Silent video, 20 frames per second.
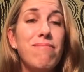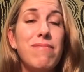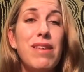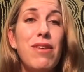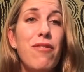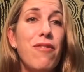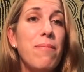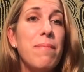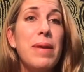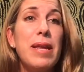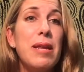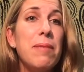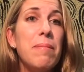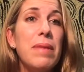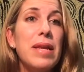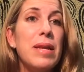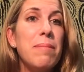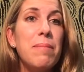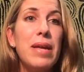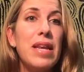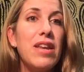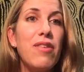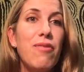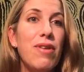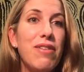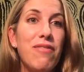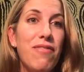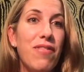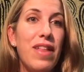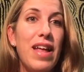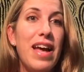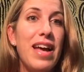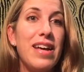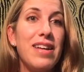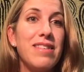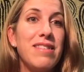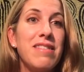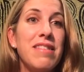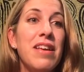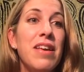are many, many, many red
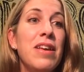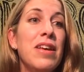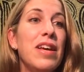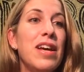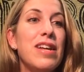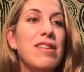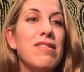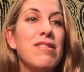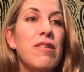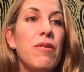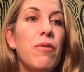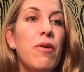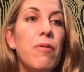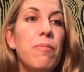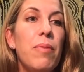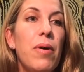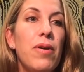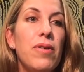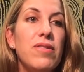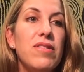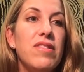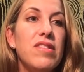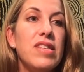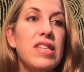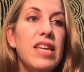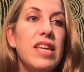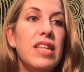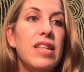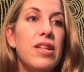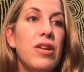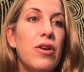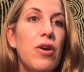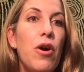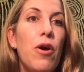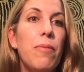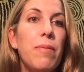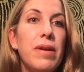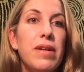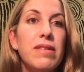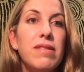flags. And so I'll post in the
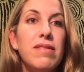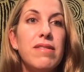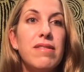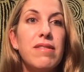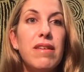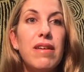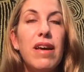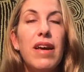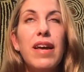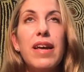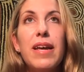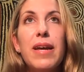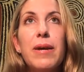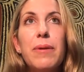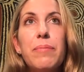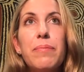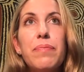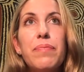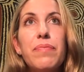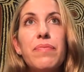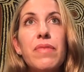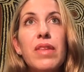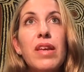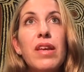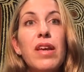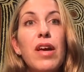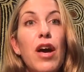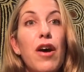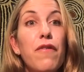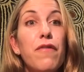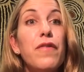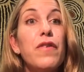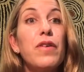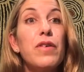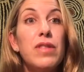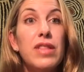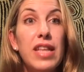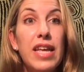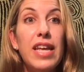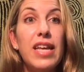comments a
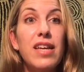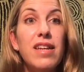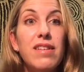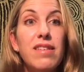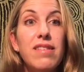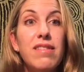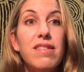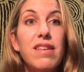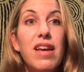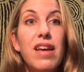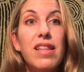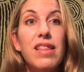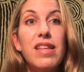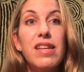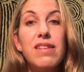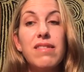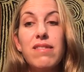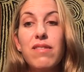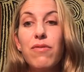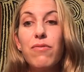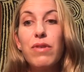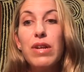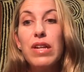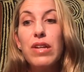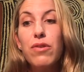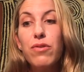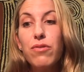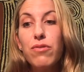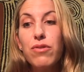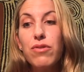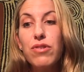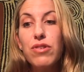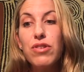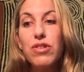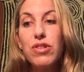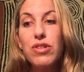few links, and there's a really good